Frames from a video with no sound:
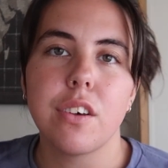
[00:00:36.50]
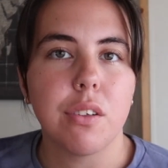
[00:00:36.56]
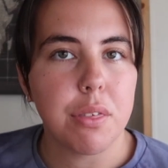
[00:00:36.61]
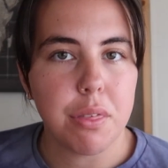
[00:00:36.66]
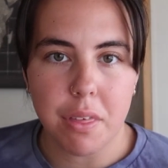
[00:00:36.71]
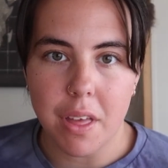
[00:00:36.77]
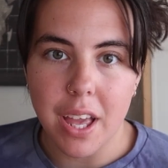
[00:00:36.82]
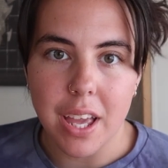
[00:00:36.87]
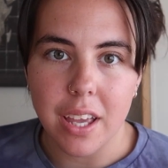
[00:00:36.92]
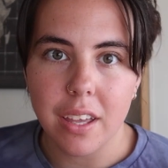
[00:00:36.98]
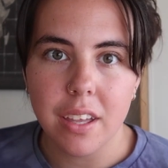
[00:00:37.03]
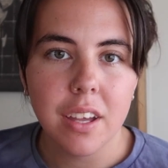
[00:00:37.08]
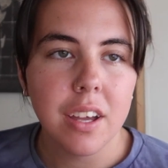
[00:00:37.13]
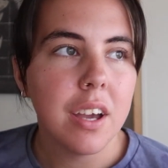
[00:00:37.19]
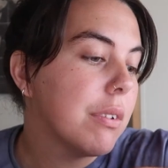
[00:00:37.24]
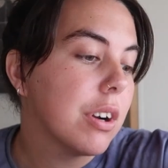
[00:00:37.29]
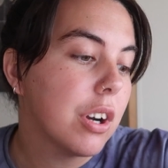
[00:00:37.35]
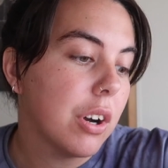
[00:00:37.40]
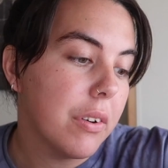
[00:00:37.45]
a thing.
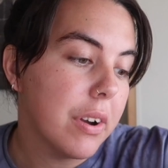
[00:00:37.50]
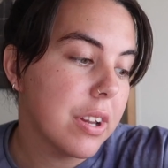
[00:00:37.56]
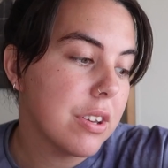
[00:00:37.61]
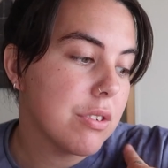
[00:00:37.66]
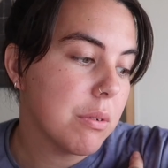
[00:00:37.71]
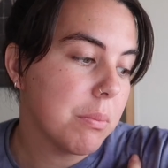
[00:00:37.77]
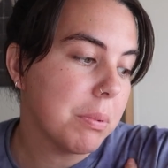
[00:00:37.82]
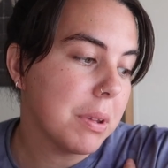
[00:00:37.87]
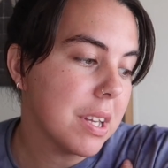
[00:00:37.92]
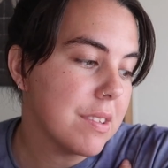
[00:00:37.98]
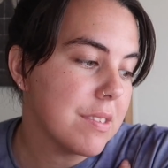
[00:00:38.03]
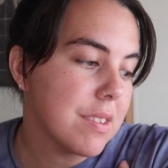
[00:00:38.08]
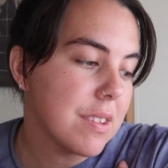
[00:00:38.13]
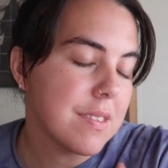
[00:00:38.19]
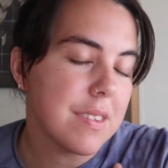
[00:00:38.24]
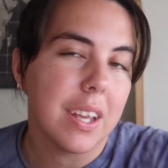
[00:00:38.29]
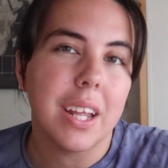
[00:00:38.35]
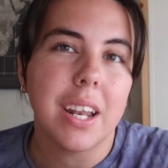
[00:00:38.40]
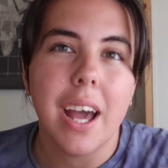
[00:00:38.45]
We're going to a place
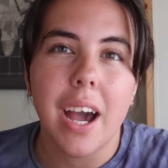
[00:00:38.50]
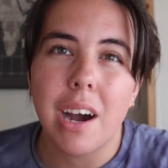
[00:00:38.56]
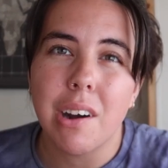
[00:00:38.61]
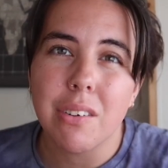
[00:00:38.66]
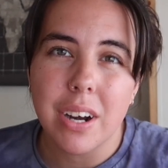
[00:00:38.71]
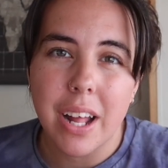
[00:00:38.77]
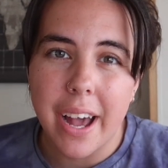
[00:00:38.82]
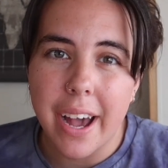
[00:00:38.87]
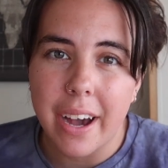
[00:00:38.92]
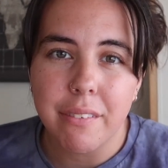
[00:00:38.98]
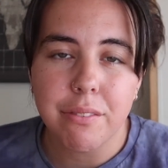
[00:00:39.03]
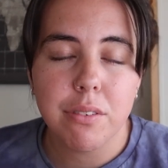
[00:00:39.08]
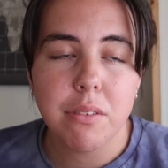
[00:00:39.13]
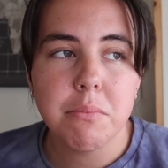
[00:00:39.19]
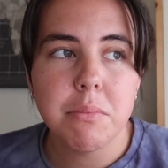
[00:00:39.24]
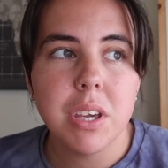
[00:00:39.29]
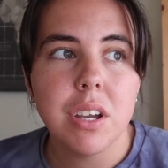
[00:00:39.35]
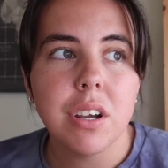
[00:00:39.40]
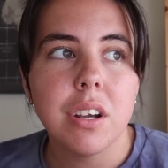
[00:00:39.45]
that's like an hour and a half
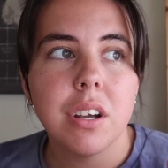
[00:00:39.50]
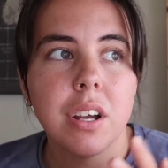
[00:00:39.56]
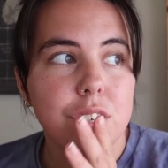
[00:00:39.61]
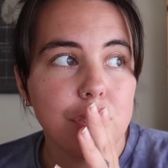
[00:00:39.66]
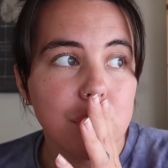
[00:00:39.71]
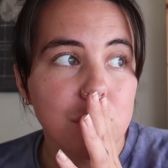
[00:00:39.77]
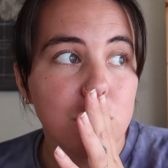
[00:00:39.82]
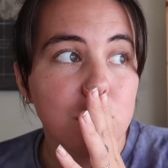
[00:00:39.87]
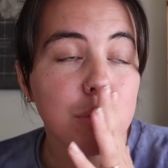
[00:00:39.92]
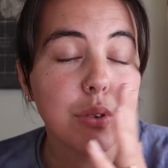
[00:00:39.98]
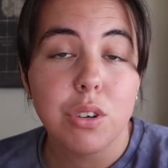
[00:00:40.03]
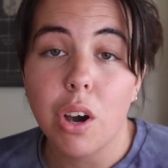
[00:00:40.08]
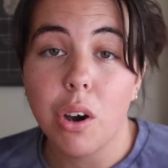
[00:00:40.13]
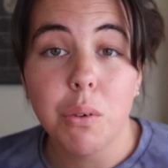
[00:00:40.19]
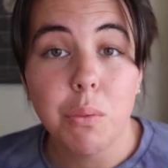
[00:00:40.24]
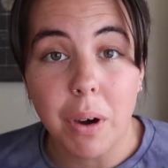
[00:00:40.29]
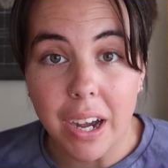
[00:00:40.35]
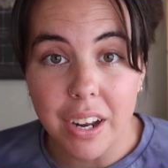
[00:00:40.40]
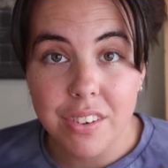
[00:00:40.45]
from here to
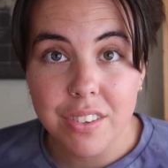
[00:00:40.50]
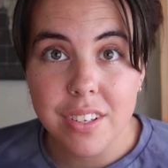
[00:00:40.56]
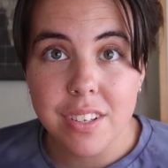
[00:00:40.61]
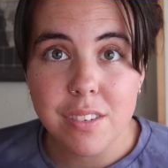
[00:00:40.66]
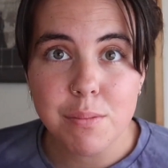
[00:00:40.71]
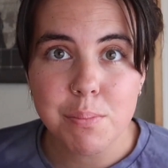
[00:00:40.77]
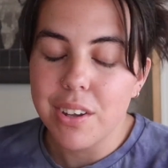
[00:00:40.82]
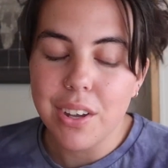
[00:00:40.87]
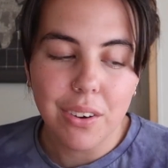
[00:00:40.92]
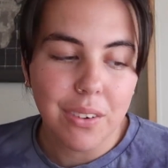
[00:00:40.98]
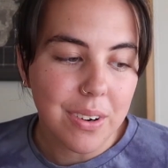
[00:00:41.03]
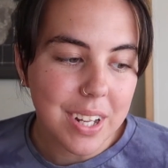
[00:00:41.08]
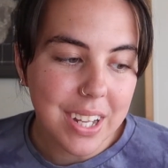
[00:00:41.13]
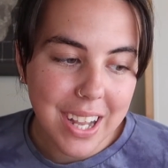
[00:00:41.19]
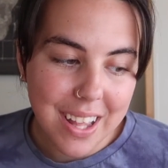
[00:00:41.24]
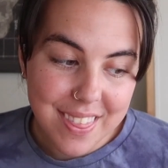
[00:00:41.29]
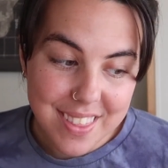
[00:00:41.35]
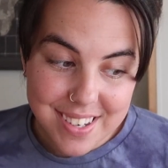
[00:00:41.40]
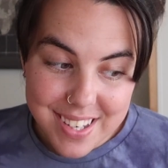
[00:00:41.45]
go watch this. We already
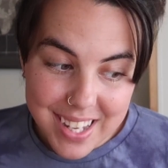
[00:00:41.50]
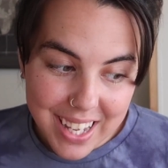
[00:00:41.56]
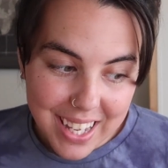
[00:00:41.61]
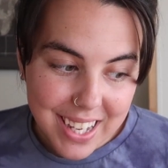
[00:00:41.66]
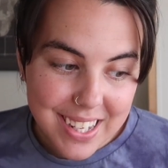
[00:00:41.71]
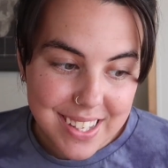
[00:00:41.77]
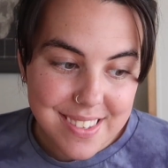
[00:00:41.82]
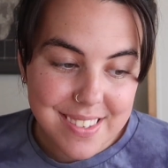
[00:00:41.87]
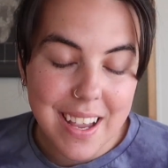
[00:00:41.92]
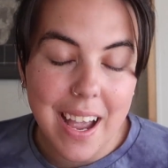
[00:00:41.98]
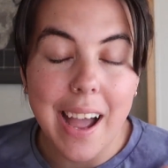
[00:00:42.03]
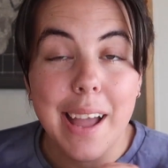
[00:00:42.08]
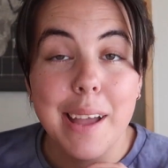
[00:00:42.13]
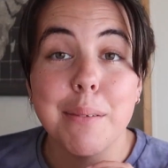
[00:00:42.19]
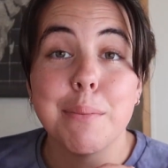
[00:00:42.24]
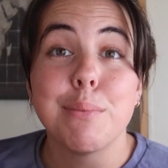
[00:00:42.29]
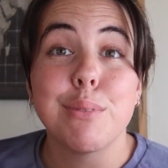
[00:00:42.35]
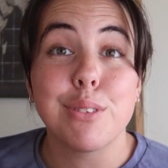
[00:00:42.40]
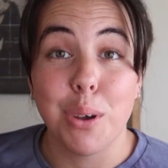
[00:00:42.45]
got the tickets. I
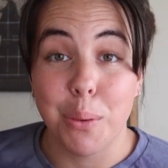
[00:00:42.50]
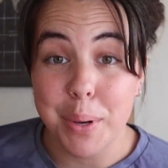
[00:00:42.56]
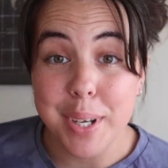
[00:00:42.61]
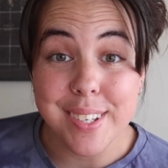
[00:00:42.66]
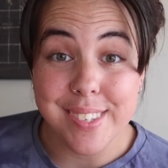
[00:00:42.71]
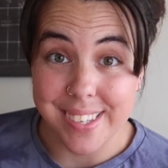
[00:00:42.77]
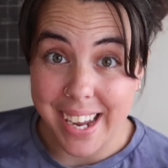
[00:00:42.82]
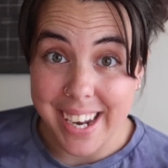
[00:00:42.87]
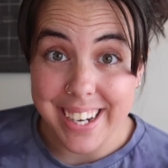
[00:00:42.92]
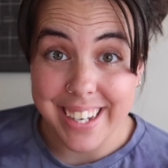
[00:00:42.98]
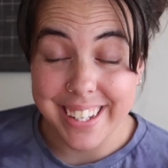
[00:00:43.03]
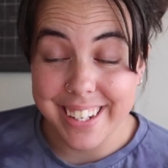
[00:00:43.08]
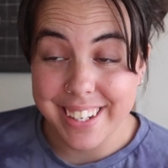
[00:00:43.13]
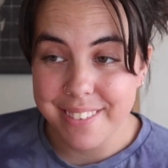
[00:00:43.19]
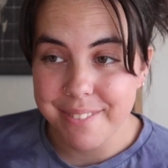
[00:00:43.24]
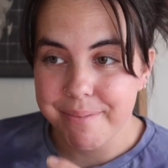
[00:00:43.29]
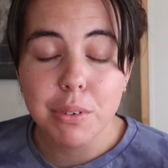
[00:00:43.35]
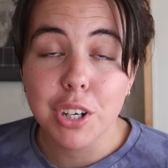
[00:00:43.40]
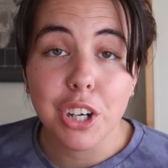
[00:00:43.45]
am so
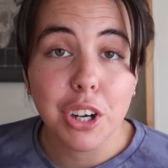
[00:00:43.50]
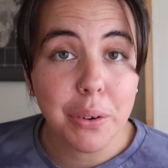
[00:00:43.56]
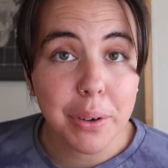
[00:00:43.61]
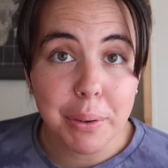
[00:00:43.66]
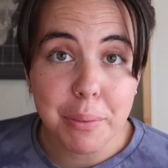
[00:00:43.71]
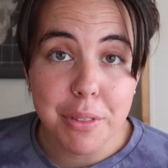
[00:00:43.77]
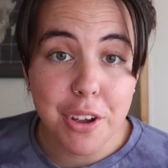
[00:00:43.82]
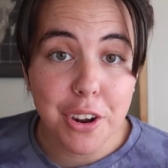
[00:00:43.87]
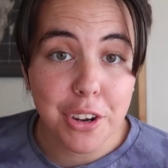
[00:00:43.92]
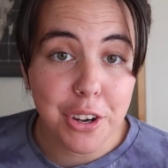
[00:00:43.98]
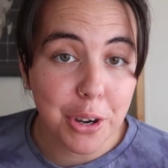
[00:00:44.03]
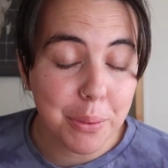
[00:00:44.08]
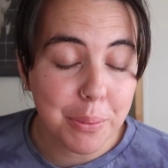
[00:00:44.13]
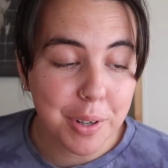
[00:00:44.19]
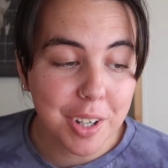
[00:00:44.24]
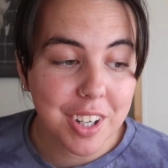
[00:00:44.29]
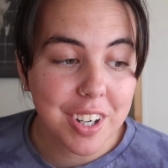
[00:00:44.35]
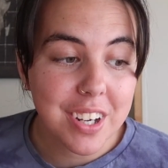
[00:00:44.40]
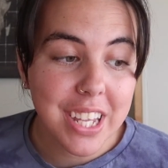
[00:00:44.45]
excited. We're going with our
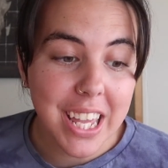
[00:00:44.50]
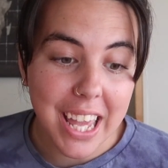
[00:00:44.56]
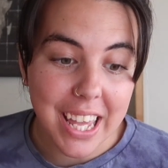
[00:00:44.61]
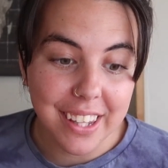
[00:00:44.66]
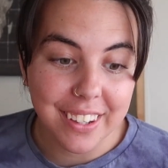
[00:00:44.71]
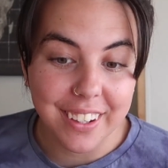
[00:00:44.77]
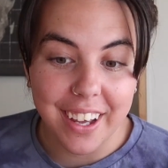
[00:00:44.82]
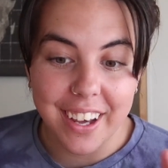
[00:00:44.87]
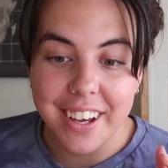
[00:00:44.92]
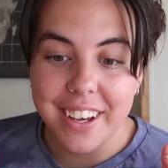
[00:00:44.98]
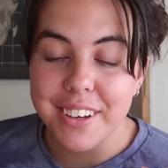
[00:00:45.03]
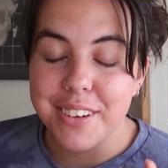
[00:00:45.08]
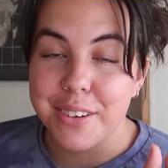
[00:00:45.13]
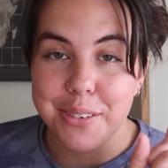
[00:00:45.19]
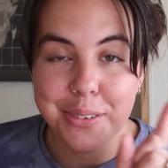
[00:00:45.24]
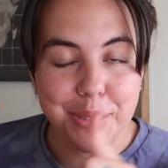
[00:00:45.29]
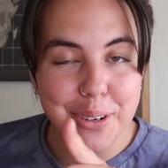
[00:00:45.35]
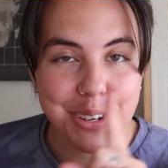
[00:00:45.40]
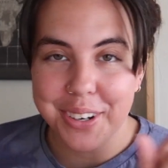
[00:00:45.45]
coworker, Kayla,
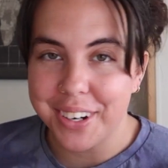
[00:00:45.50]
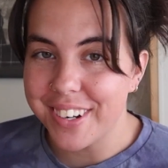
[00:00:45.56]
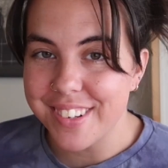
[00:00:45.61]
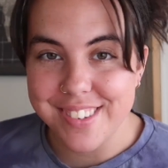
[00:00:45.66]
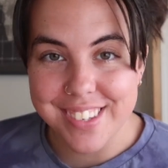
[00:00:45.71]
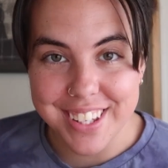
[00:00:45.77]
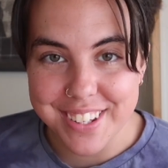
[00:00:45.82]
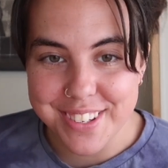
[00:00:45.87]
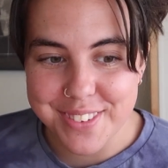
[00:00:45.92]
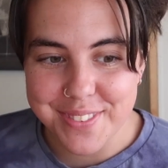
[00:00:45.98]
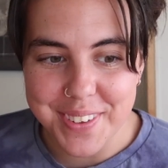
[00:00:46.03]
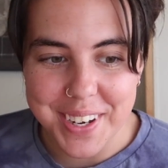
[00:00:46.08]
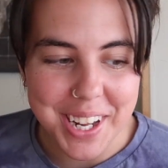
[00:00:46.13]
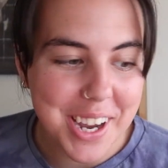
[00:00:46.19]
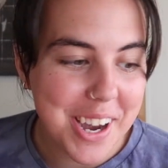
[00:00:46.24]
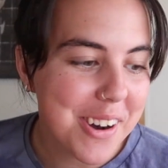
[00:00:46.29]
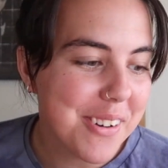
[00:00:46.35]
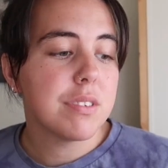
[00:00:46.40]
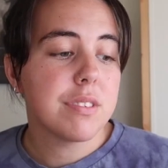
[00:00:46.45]
who you're gonna see in this
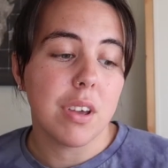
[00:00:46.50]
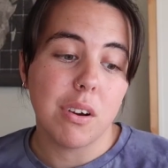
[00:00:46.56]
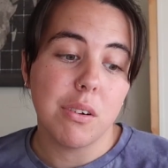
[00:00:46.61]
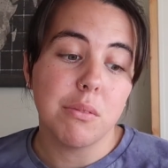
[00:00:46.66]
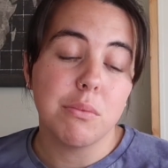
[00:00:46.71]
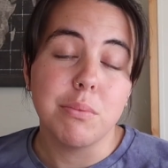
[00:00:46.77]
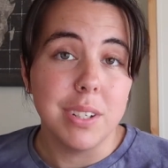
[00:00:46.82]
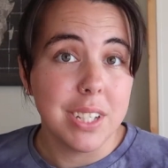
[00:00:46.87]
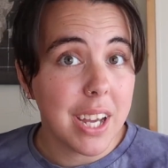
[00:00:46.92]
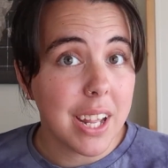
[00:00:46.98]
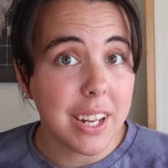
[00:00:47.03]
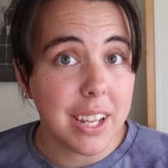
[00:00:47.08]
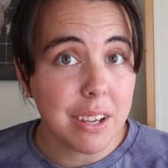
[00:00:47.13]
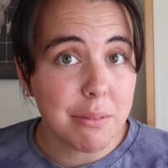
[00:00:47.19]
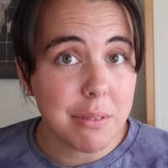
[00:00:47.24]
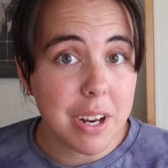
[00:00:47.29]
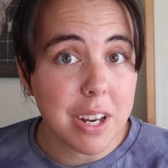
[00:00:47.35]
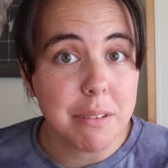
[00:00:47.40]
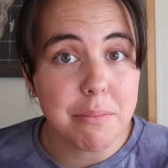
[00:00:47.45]
video. So we gotta
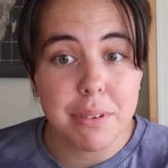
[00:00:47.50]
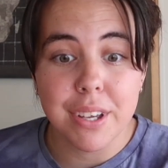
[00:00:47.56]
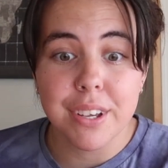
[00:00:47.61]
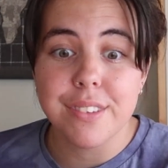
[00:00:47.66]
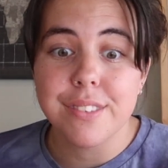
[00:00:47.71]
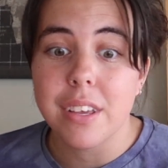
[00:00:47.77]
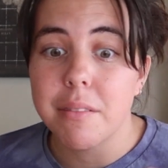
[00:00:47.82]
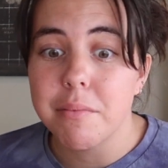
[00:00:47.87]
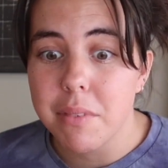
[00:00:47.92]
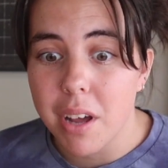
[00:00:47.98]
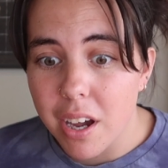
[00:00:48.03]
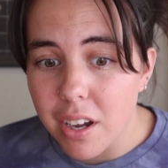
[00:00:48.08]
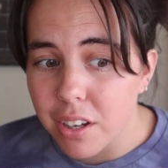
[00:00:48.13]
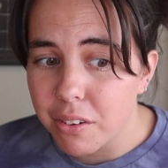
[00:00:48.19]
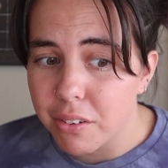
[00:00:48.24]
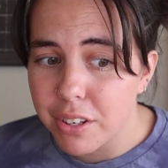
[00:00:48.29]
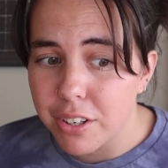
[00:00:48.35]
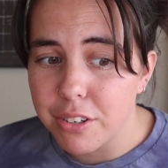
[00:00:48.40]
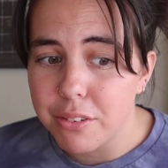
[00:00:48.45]
get ready because I'm not
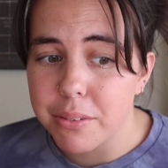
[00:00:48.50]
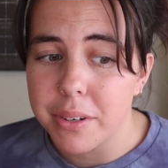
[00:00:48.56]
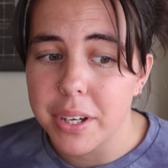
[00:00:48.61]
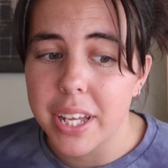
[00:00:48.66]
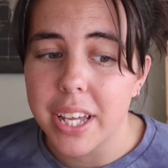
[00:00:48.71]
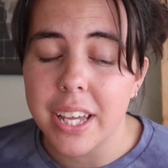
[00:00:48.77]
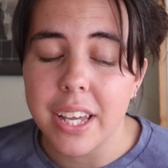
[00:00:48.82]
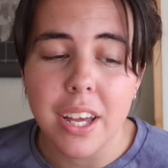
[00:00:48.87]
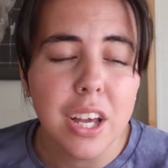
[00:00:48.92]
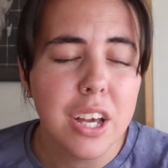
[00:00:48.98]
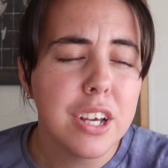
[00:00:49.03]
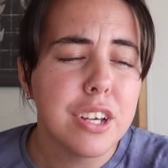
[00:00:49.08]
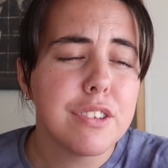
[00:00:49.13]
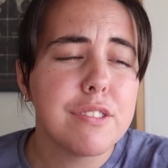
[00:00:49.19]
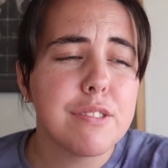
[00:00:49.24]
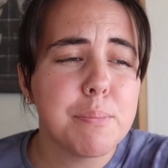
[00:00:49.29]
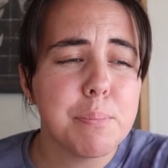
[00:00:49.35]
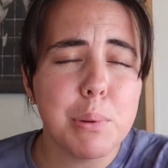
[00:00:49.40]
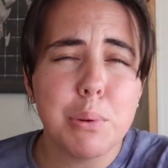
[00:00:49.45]
going to a
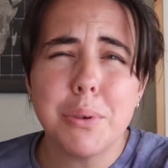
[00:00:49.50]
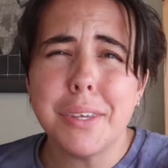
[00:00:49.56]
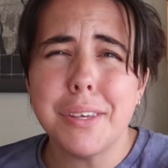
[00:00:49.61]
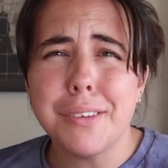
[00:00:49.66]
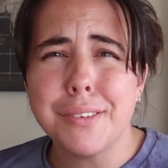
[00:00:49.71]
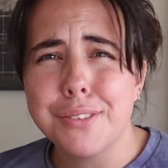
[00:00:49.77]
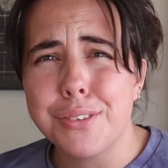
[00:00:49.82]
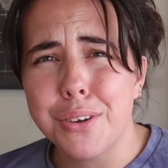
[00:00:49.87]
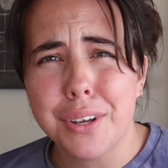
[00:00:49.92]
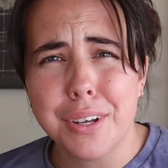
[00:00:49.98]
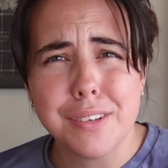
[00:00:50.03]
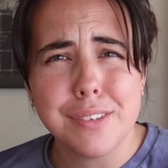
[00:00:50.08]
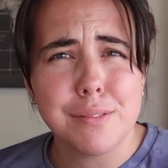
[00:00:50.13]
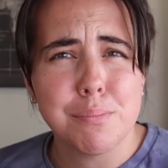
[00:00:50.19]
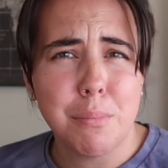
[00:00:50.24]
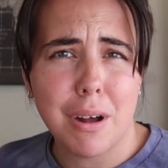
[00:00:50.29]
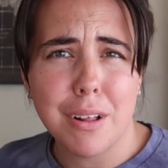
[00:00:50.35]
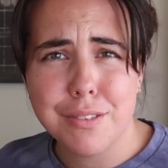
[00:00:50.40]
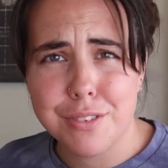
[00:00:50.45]
spooky
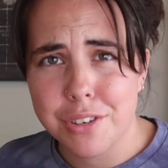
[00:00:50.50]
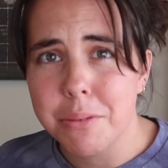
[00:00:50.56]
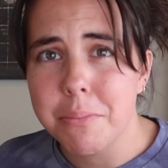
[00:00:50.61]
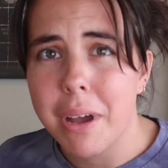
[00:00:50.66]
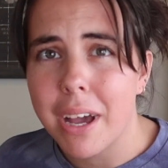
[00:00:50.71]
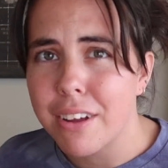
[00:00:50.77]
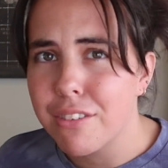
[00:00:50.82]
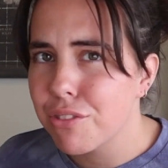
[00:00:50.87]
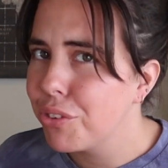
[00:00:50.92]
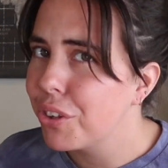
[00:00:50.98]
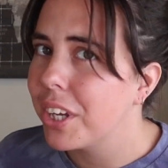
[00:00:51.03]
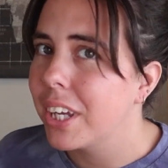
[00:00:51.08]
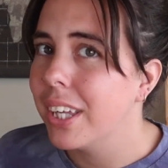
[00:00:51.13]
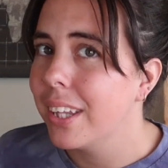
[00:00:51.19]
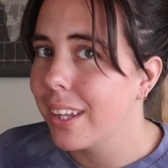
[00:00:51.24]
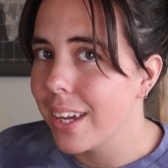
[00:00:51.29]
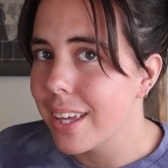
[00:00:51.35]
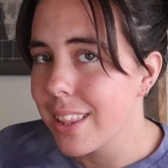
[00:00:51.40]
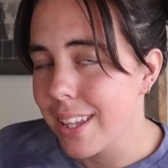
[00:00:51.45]
circus monster mash
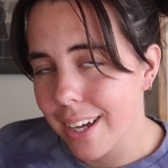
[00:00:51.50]
looking like